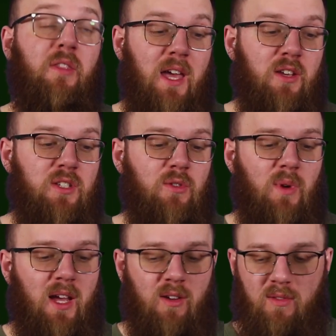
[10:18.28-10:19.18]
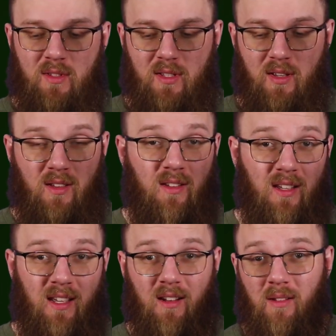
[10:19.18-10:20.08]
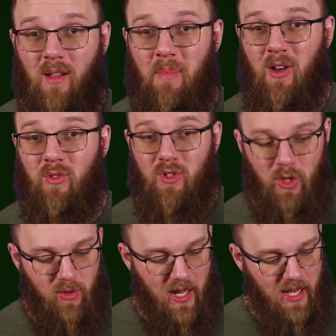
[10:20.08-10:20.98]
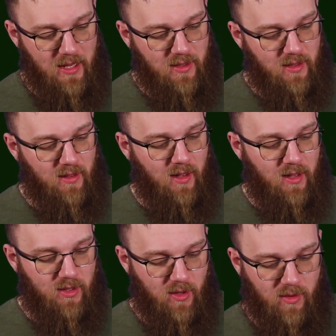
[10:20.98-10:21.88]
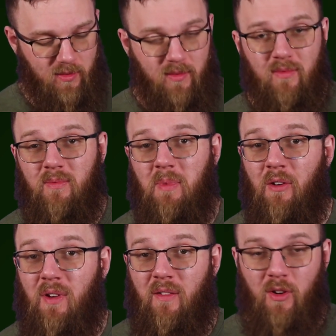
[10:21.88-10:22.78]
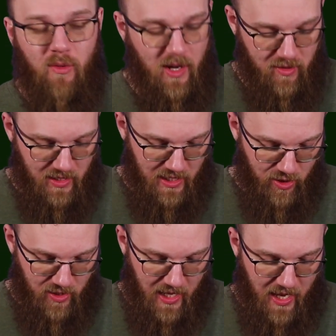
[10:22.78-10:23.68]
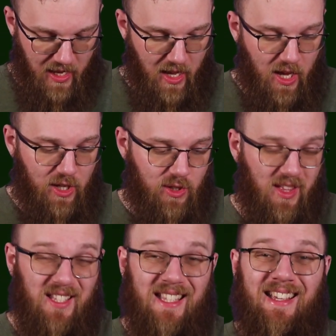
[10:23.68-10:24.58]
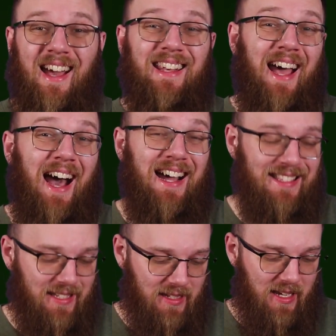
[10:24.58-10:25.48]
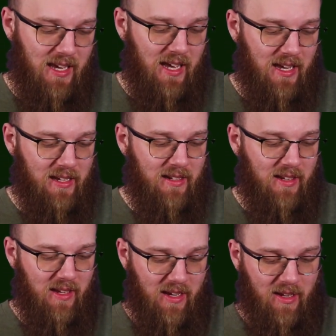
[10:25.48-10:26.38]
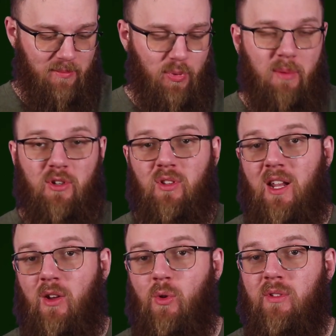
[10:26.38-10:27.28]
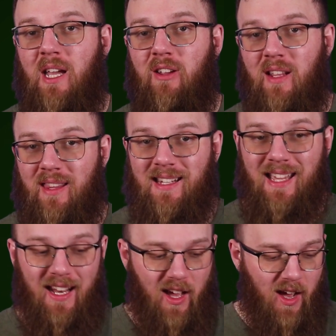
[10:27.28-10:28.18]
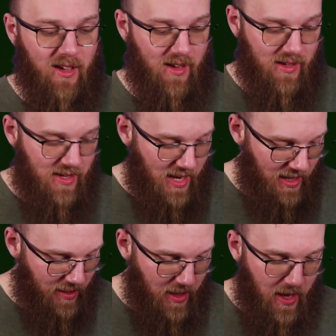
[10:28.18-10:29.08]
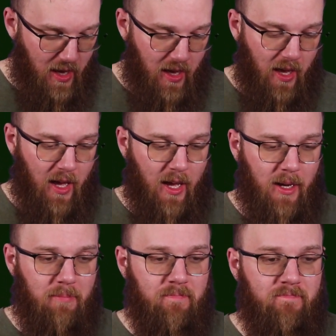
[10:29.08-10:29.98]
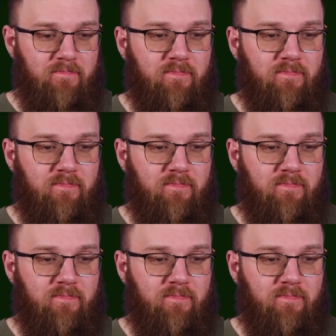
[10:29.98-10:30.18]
1,000 rounds in about 2 days, so about 500 rounds each day. So this thing got hot, and I'd pretty much let it cool down and then get it hot again. But